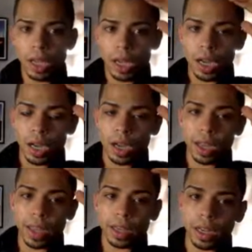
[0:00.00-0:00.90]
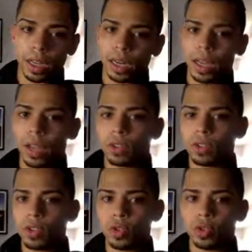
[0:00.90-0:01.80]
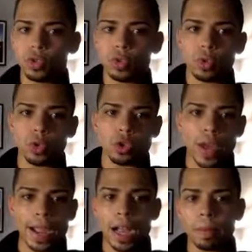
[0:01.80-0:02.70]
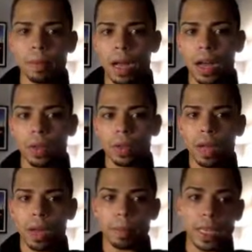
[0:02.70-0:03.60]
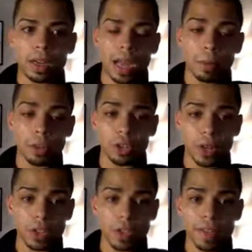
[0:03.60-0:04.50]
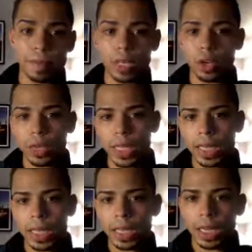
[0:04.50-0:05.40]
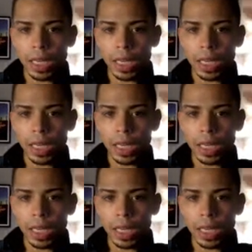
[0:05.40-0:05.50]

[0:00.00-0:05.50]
And it allows you to track how much funds have been donated